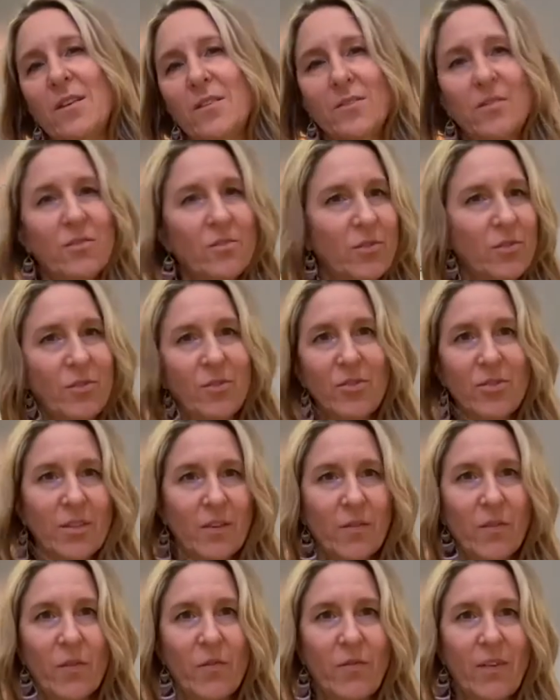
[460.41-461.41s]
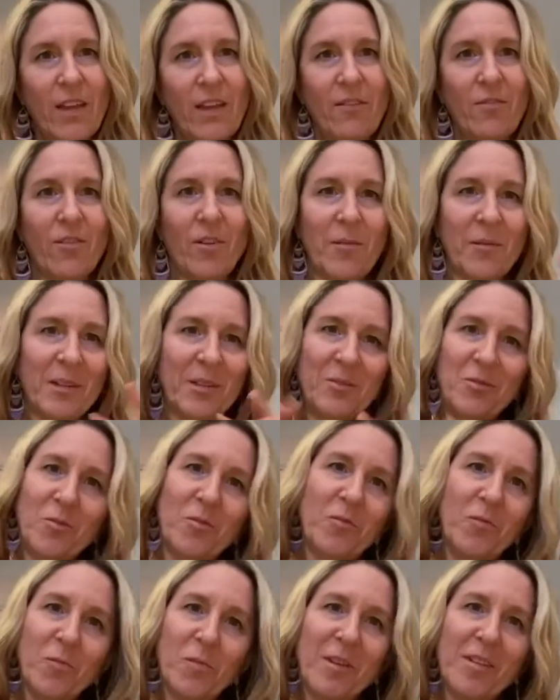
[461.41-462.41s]
So do yourself a favor. I'm going to
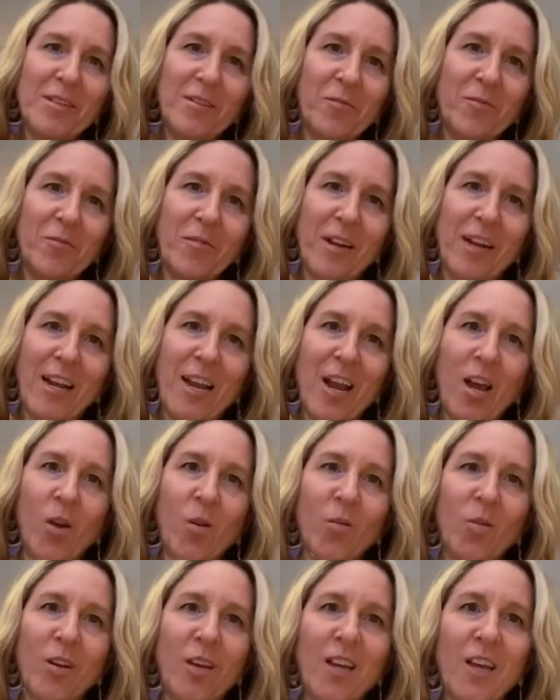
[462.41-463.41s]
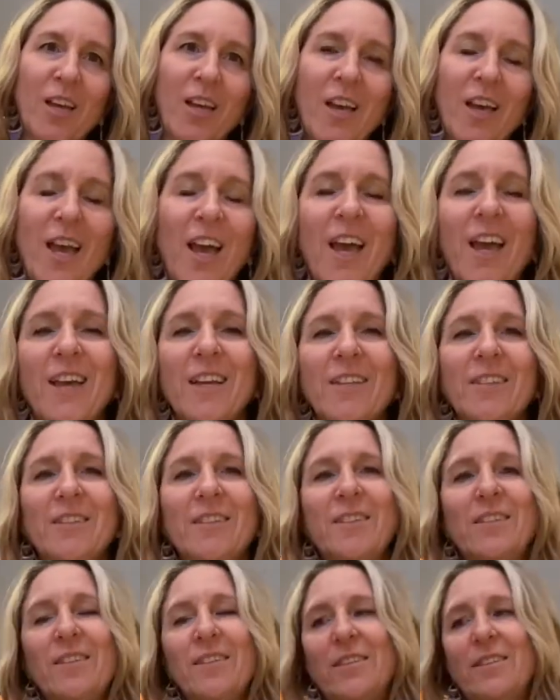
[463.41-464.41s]
do it for myself right now and